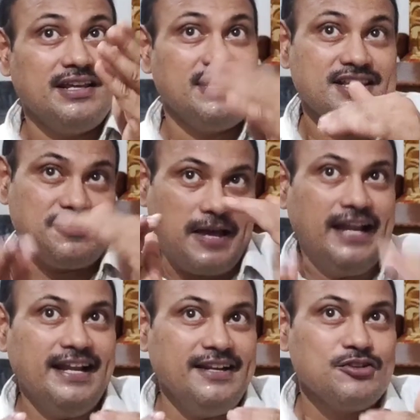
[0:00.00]
is
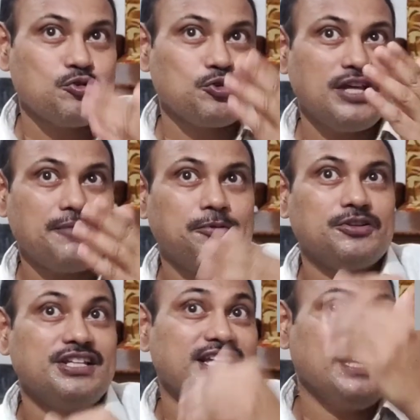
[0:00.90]
valid, so therefore
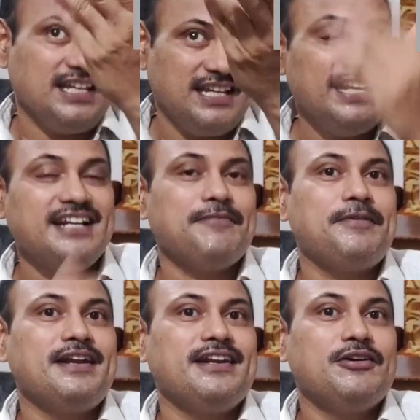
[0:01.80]
the electric
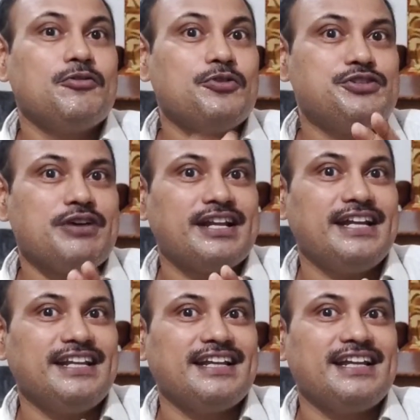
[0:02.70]
field which you are
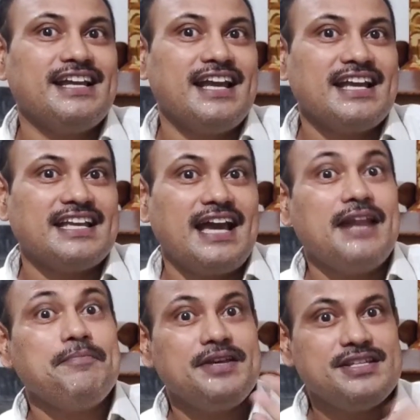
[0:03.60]
getting
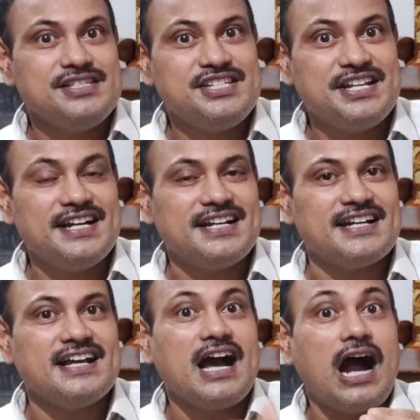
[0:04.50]
can be
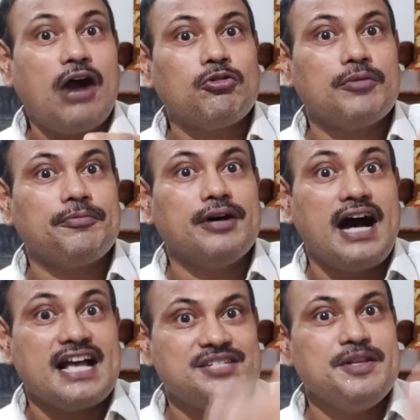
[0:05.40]
generated out of
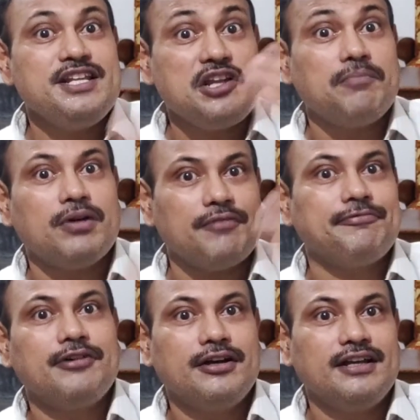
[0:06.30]
as many number
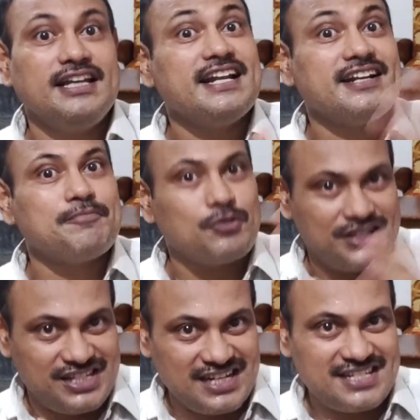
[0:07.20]
of electric
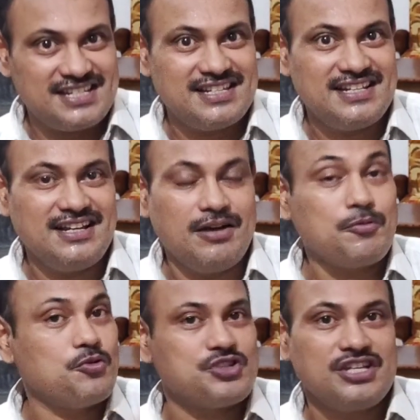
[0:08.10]
potentials, of
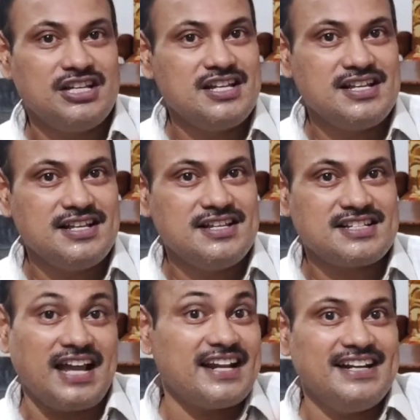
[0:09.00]
course
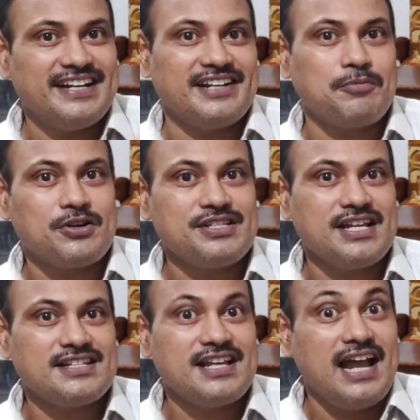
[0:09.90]
scalar electric
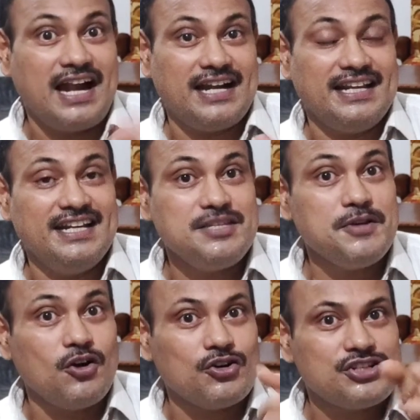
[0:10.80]
potentials, and it is
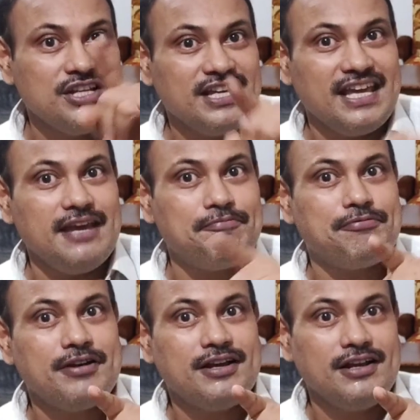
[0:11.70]
because
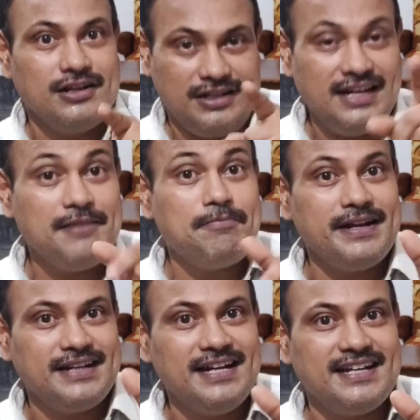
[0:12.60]
if del F by
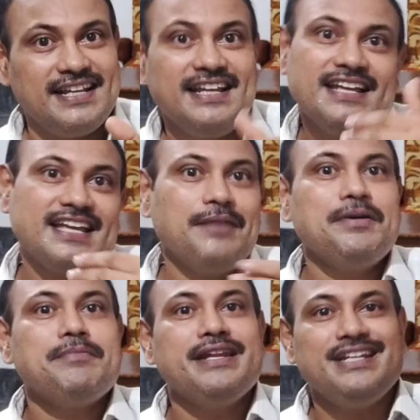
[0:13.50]
del T can
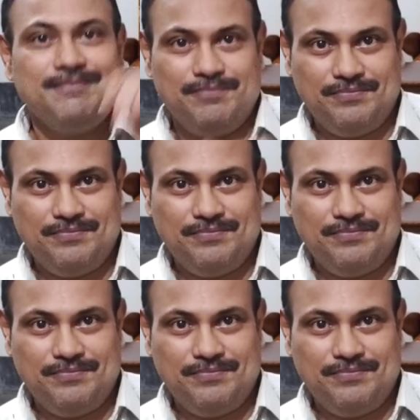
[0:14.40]
be many.